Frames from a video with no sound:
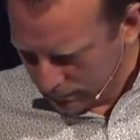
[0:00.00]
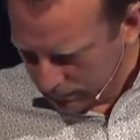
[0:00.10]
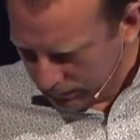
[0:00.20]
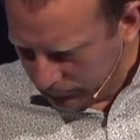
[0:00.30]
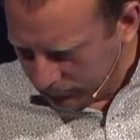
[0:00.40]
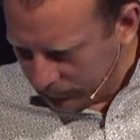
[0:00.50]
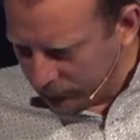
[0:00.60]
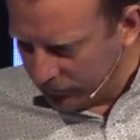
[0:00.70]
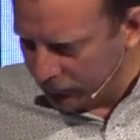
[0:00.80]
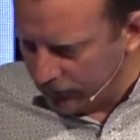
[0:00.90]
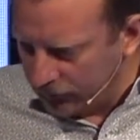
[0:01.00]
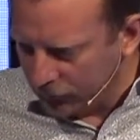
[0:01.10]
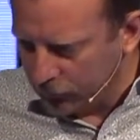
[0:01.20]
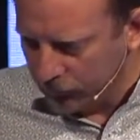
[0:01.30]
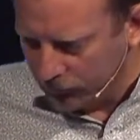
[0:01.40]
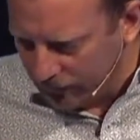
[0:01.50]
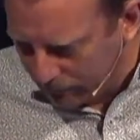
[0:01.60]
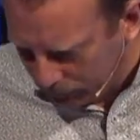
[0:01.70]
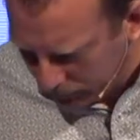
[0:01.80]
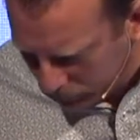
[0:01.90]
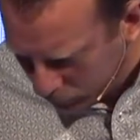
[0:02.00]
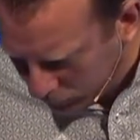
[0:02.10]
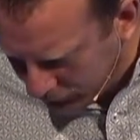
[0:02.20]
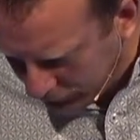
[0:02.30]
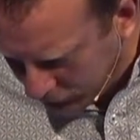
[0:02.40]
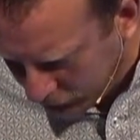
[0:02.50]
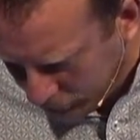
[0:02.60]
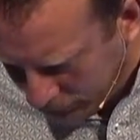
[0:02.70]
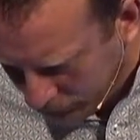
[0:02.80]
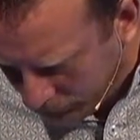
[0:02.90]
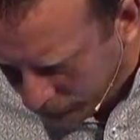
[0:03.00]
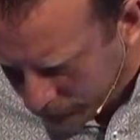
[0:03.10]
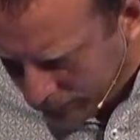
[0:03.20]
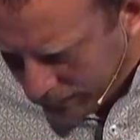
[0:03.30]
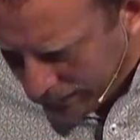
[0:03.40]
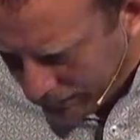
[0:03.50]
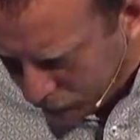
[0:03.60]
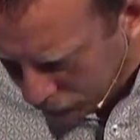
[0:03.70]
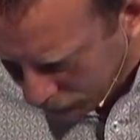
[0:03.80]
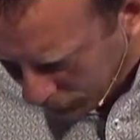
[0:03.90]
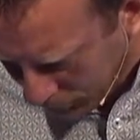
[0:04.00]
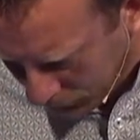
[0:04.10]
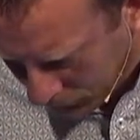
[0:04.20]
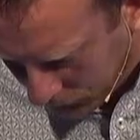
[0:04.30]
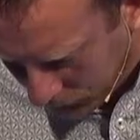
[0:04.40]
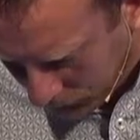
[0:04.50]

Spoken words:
It says that Jesus was deeply moved in spirit and troubled.